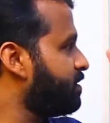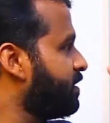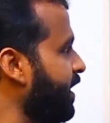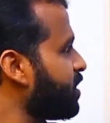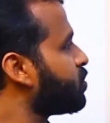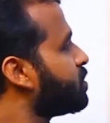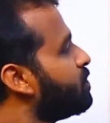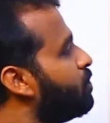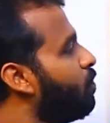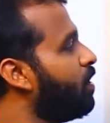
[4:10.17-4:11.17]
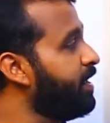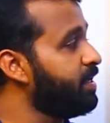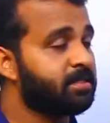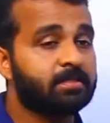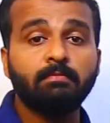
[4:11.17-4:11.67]
The next one
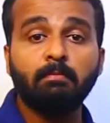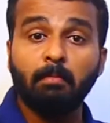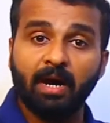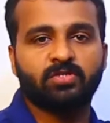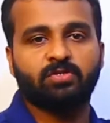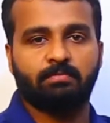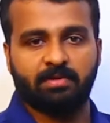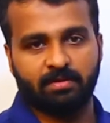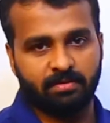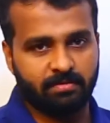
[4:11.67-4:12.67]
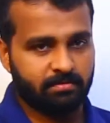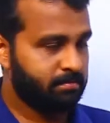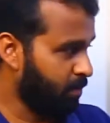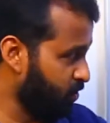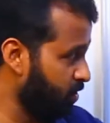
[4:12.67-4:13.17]
is mass number.
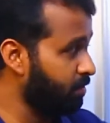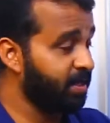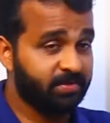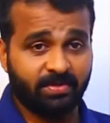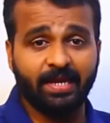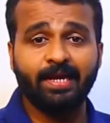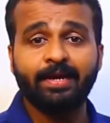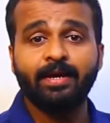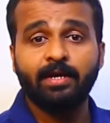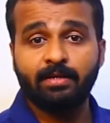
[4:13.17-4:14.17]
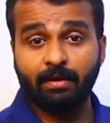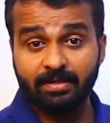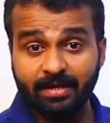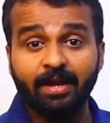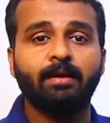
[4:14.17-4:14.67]
Mass number is the
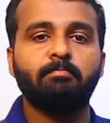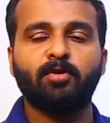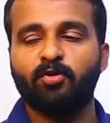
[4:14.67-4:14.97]
total number